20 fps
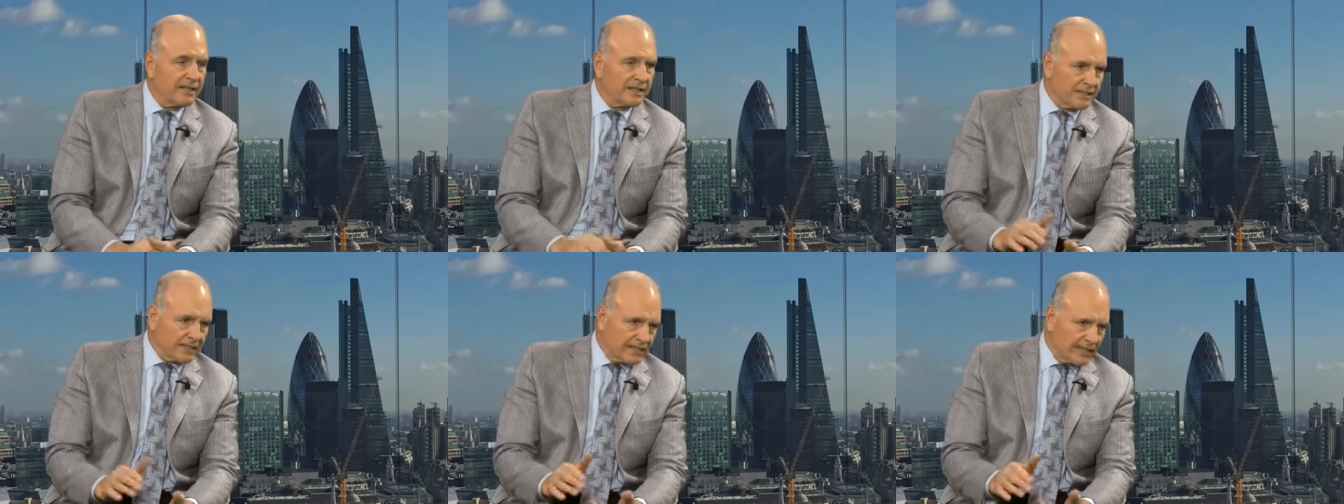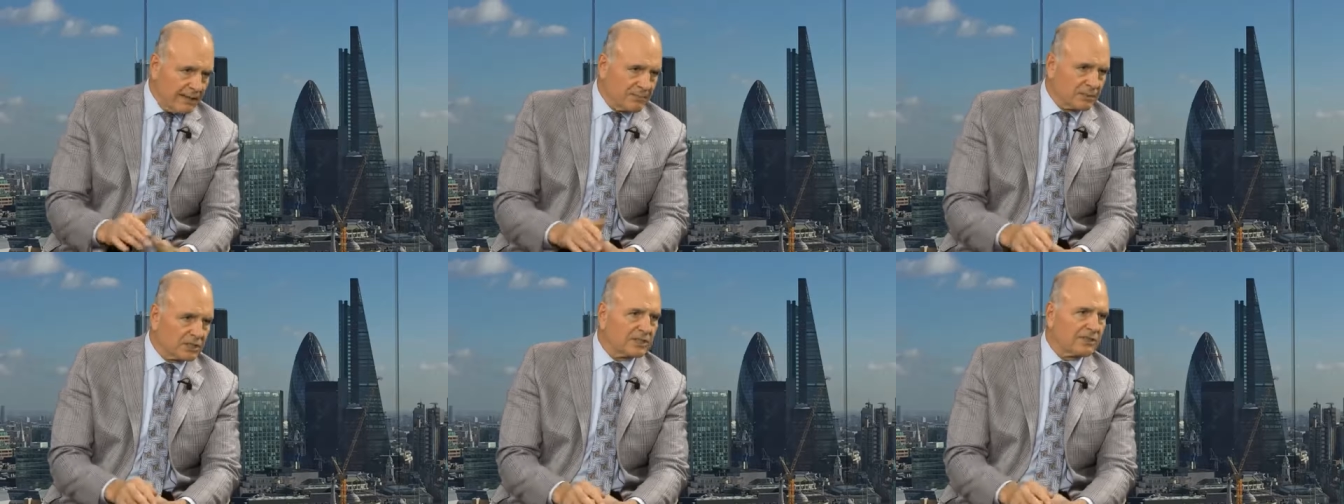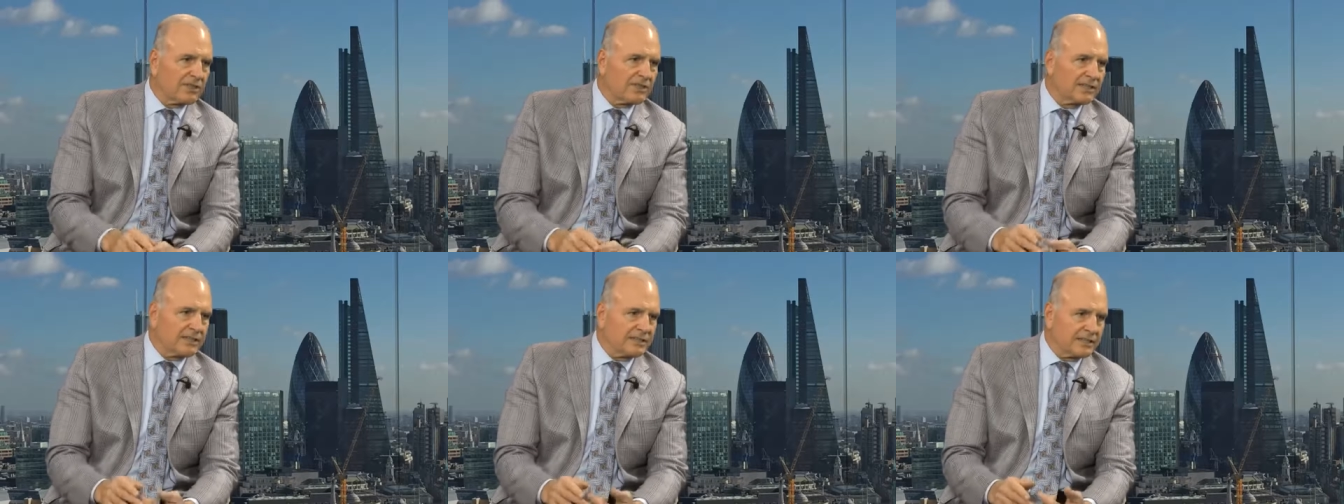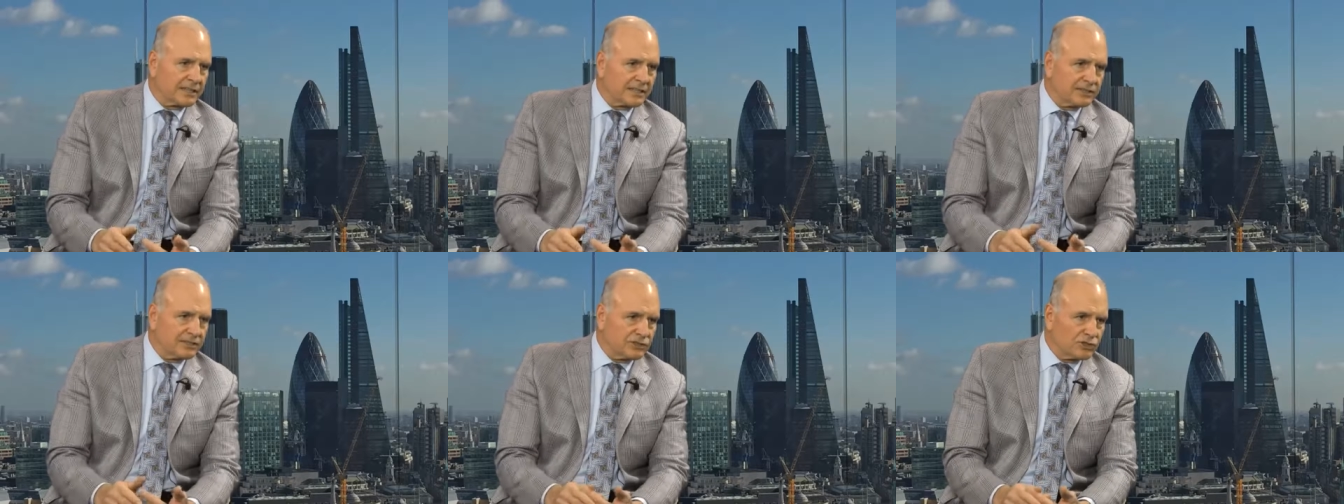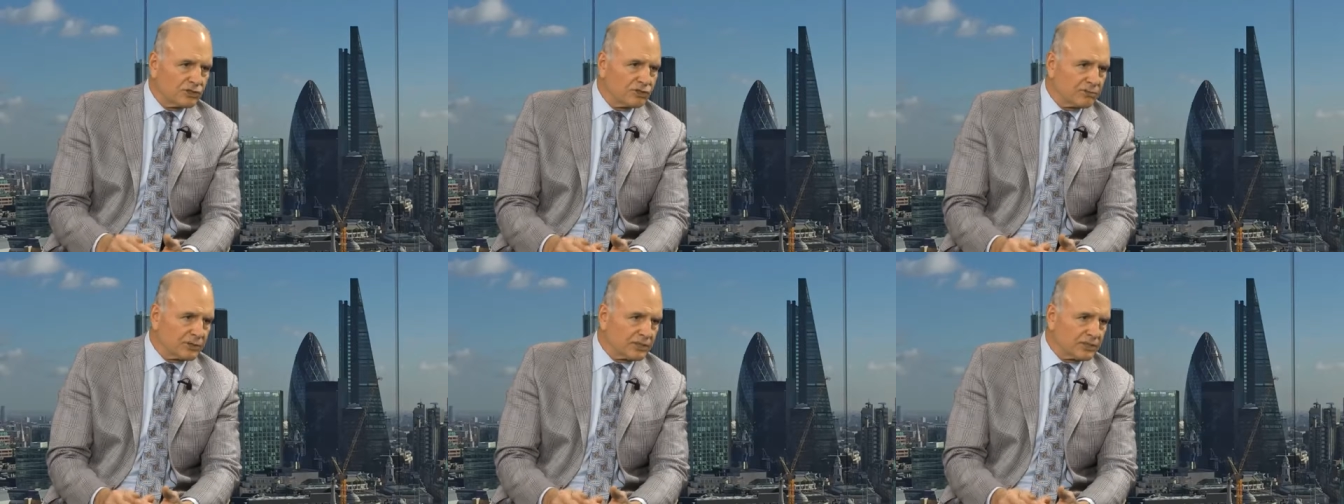the chemical and the
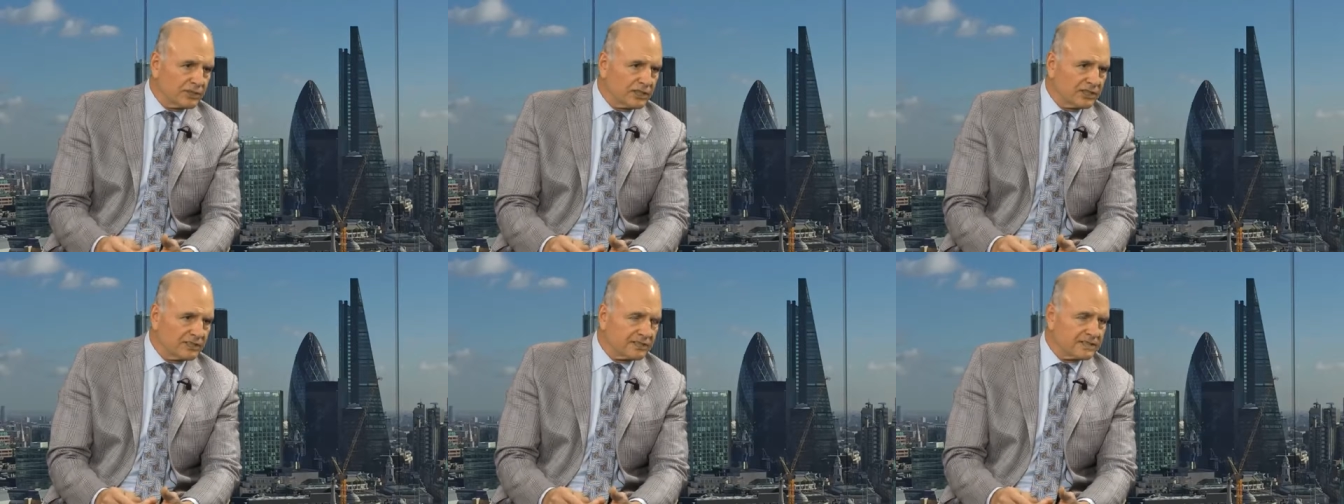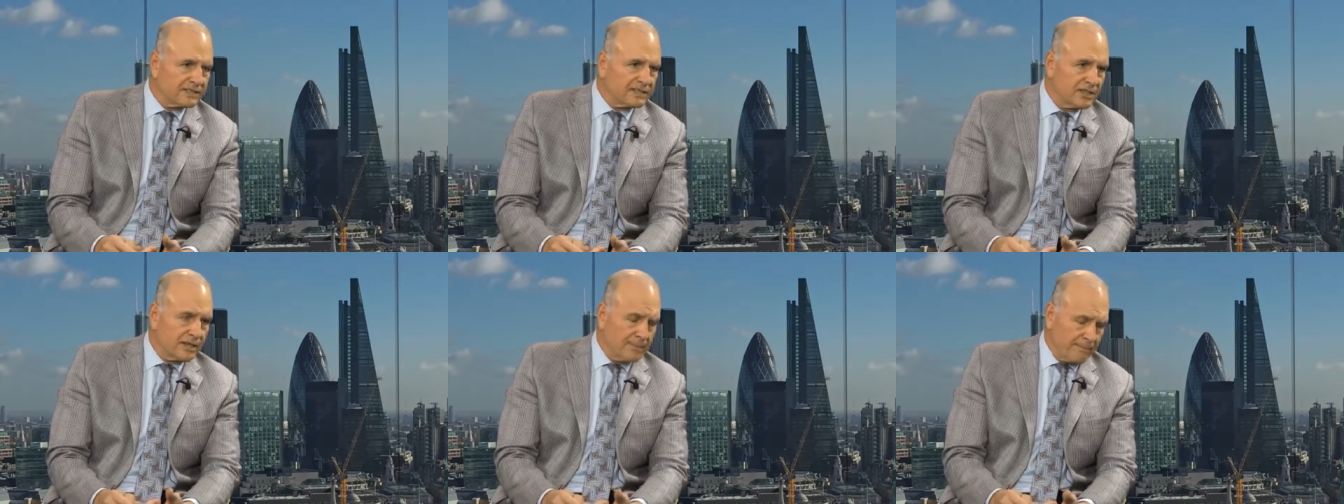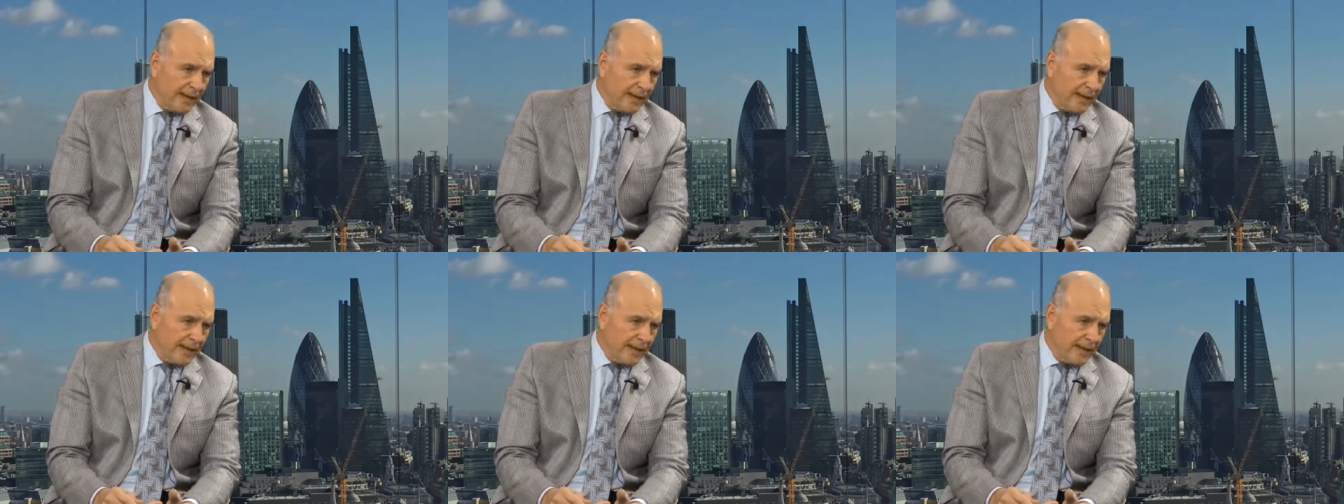consumer goods,